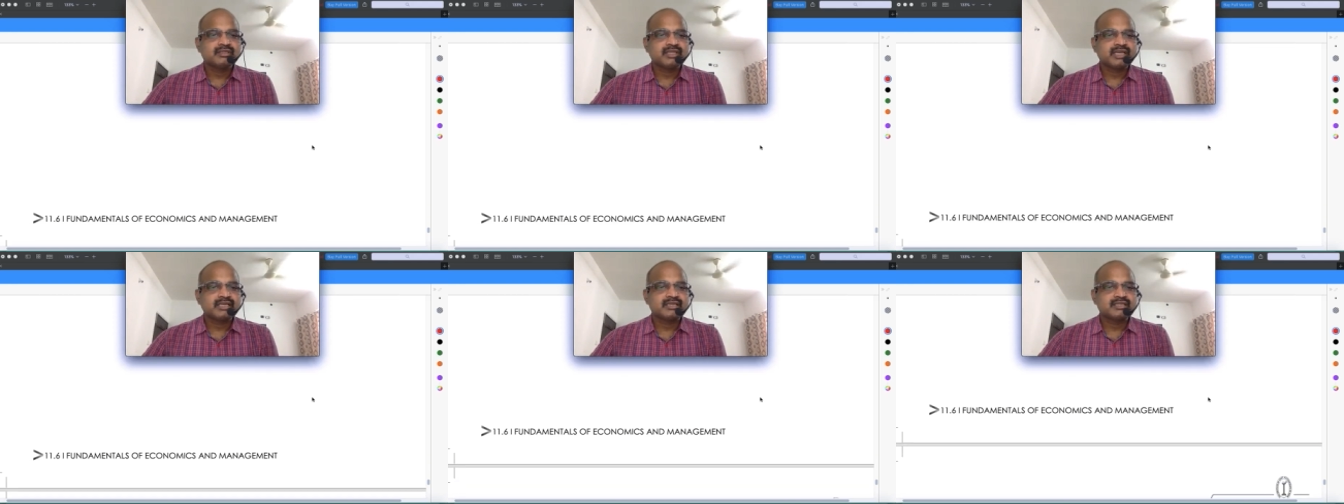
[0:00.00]

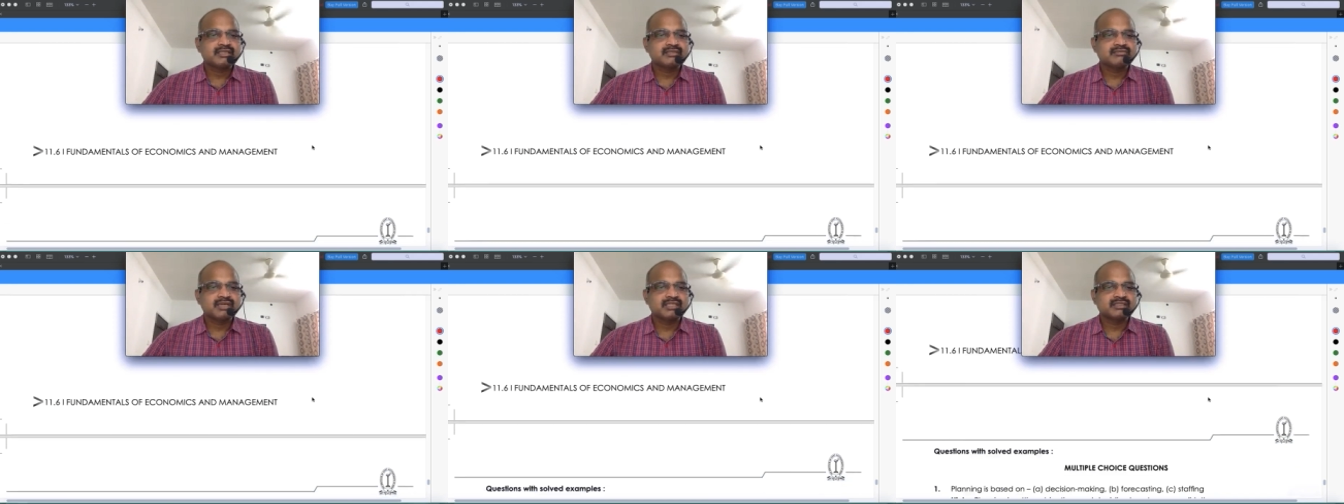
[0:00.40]
that
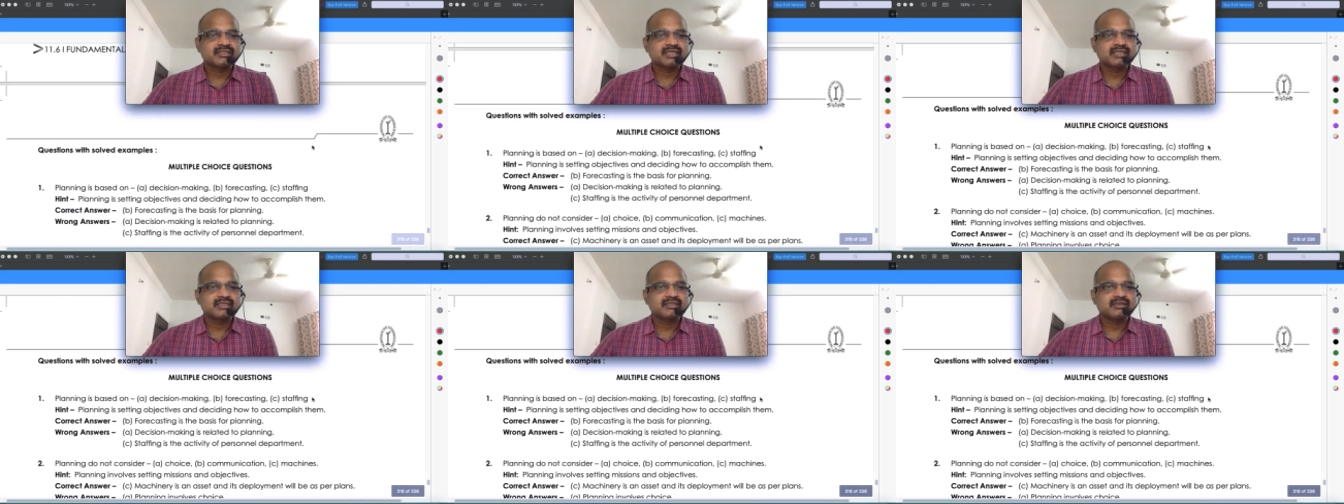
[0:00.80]
is one
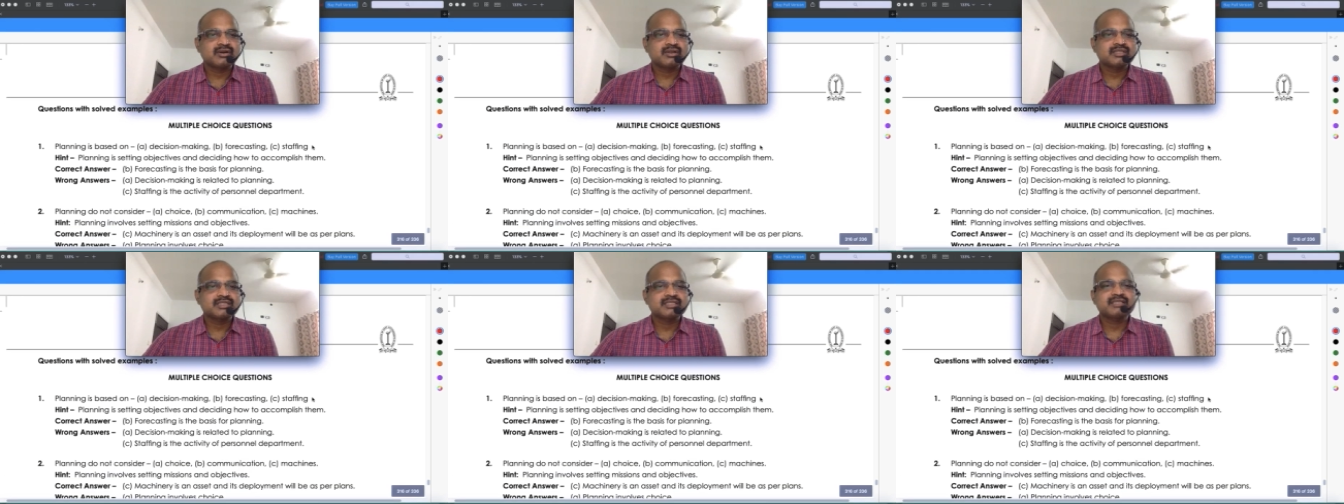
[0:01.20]
thing
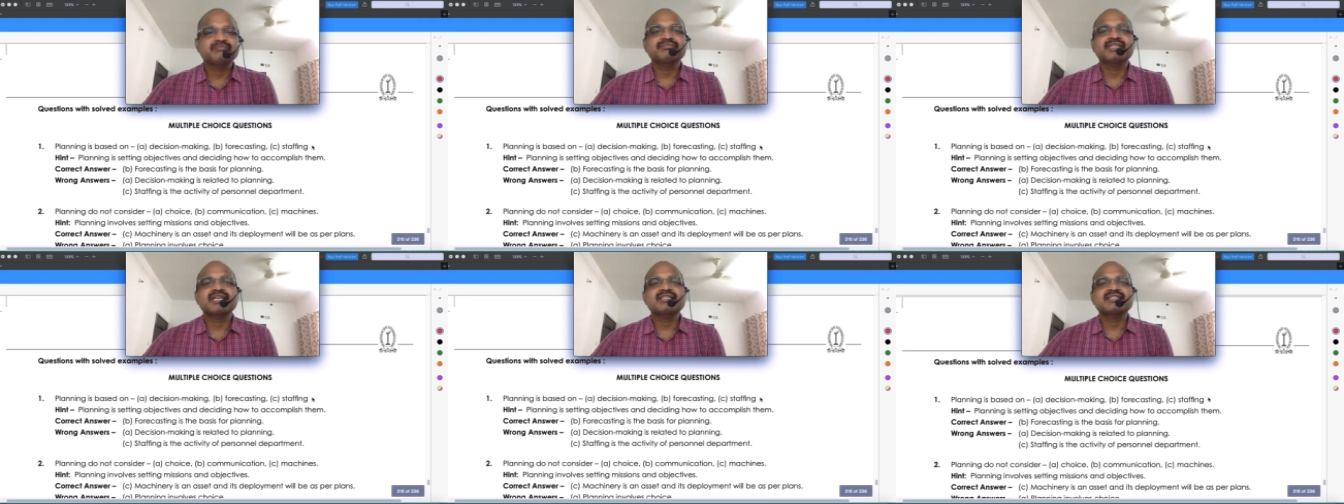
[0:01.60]
awesome
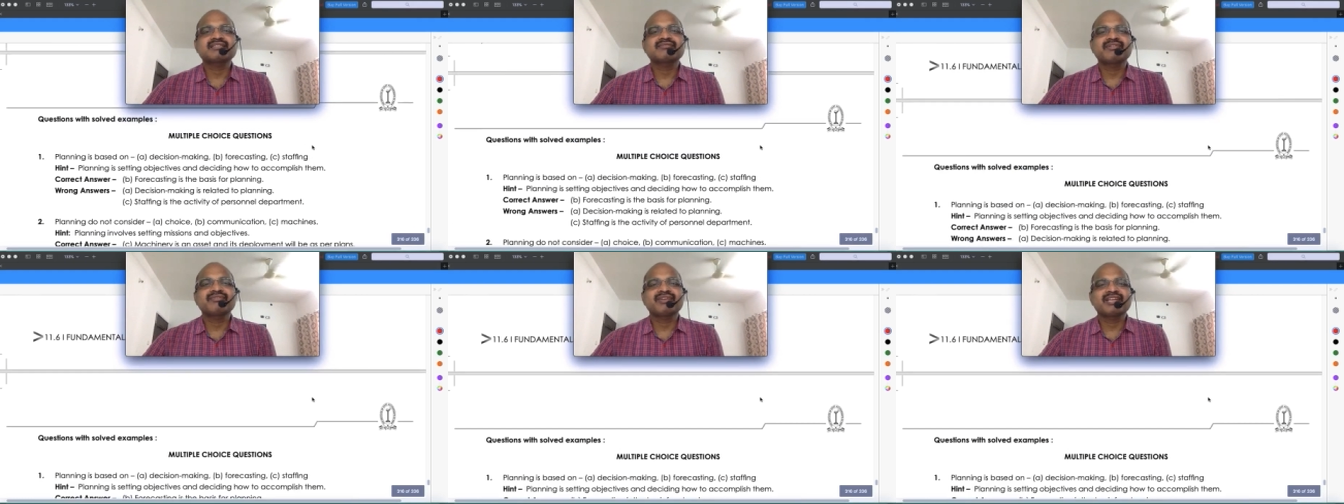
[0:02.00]

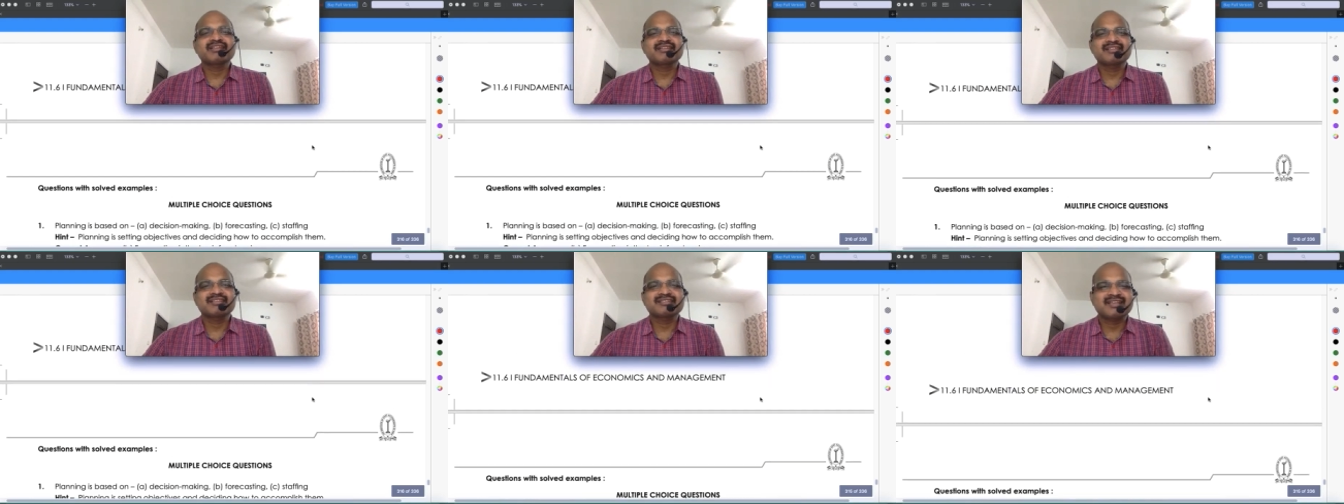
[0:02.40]
yes we
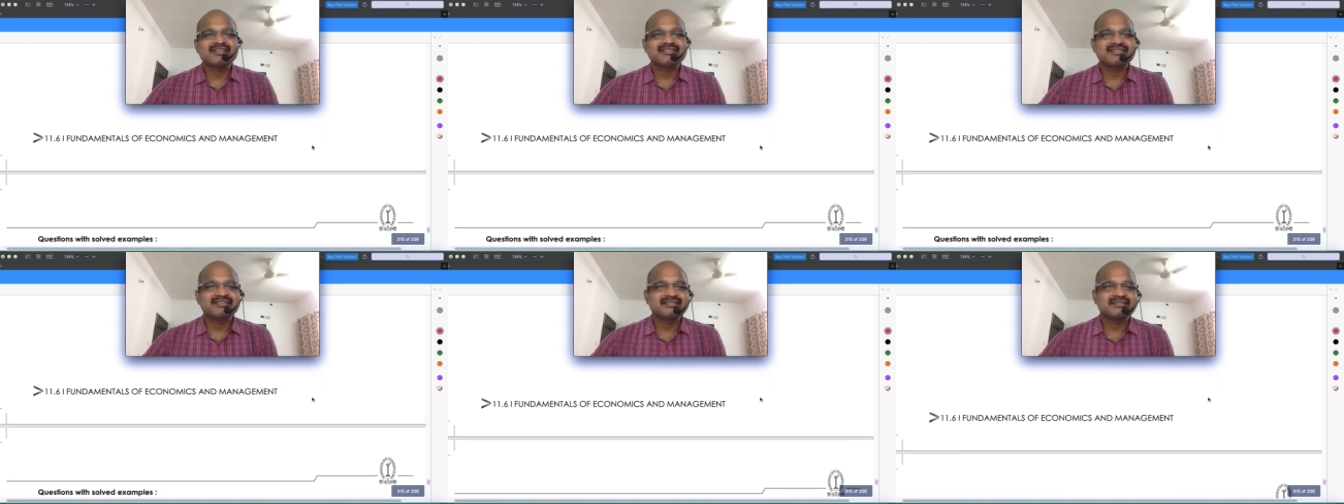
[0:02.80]
finished this
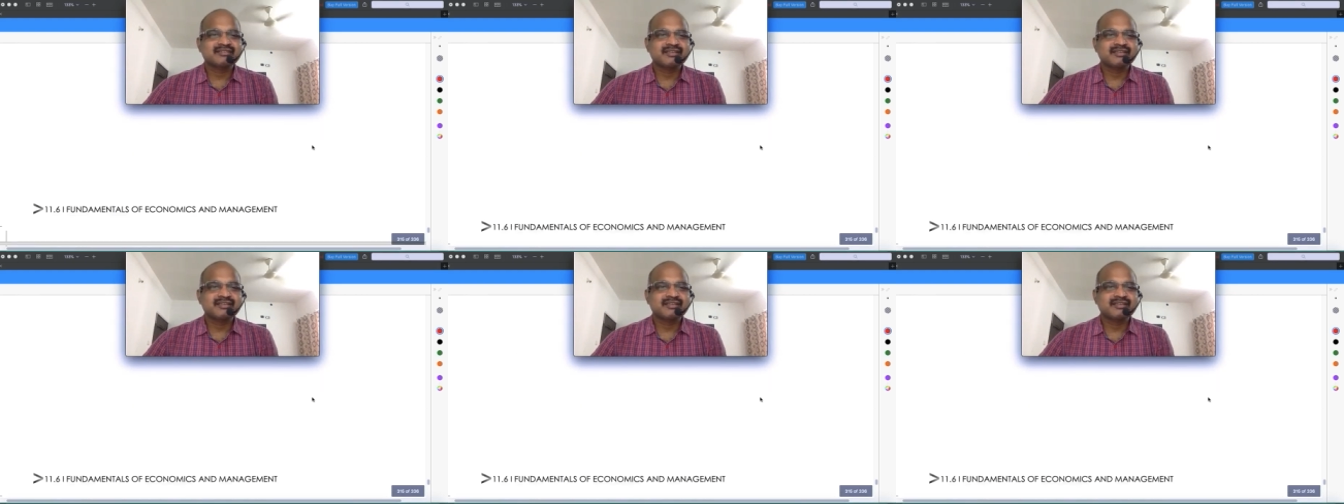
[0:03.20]
lesson